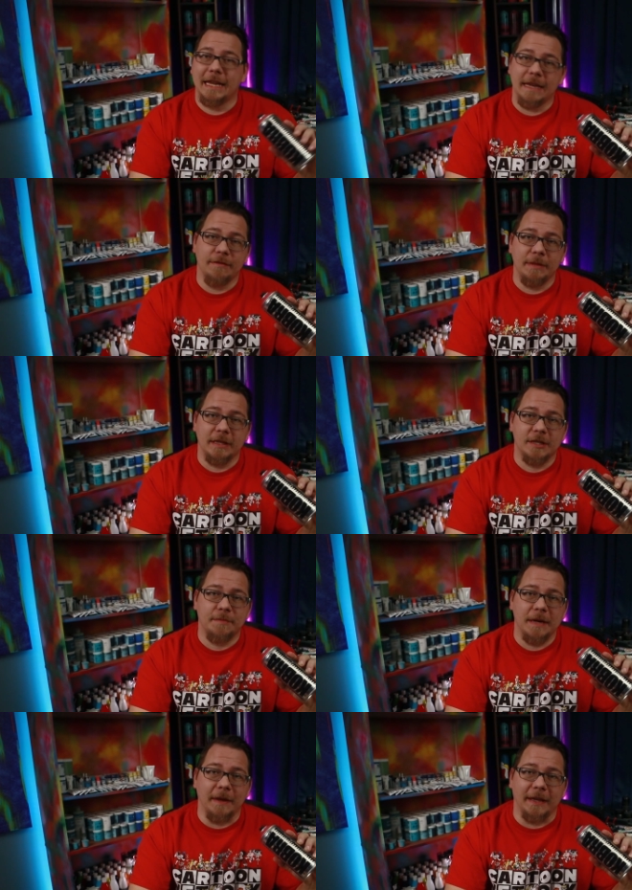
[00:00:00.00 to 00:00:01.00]
it can even be this
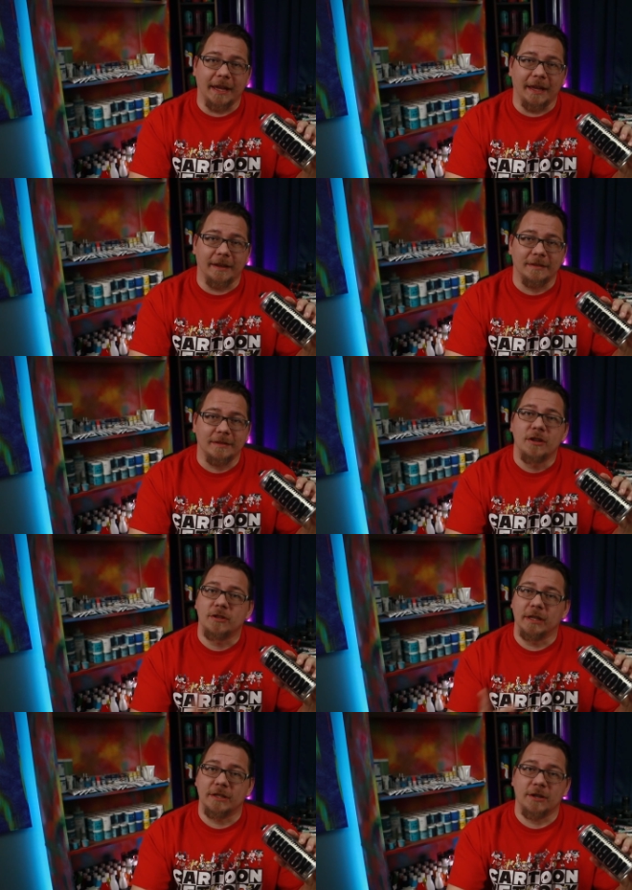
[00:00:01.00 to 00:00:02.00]
spray paint can.
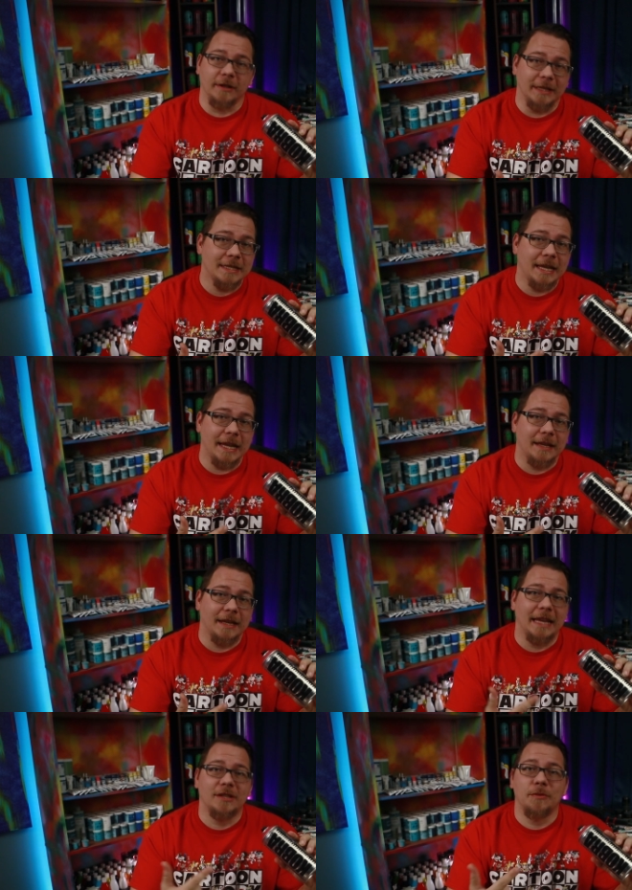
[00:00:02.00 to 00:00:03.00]
So let's turn this
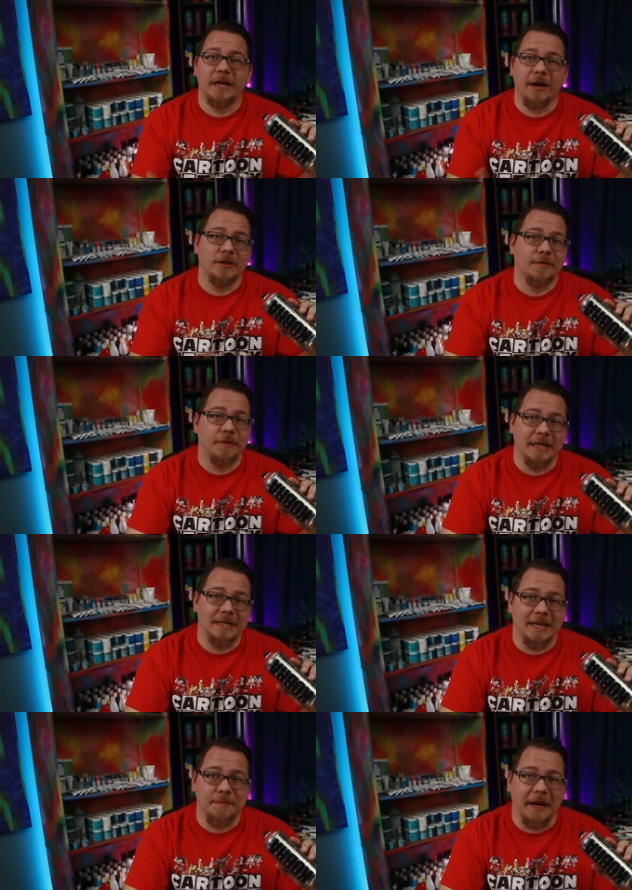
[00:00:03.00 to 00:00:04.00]
can into a character for
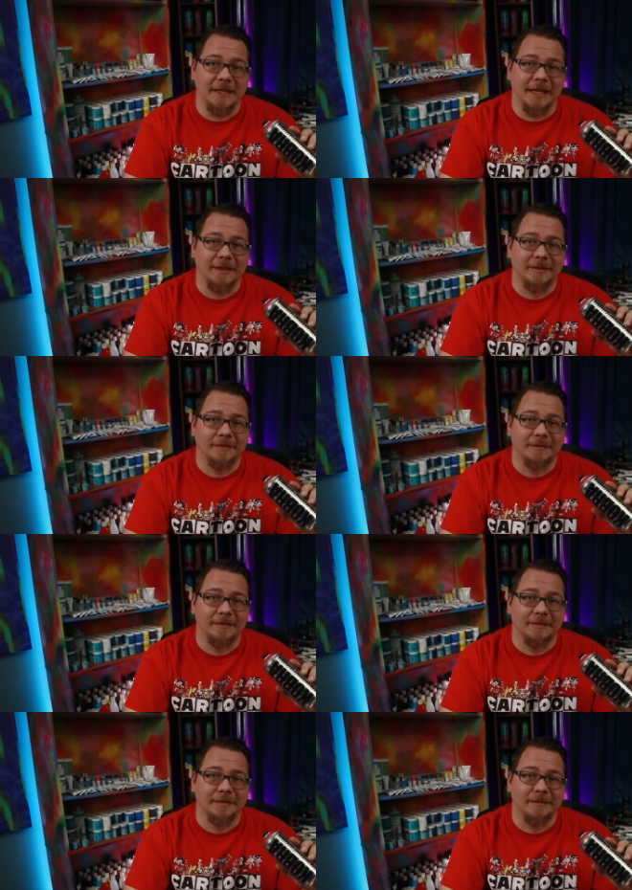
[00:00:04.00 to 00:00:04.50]
this next painting.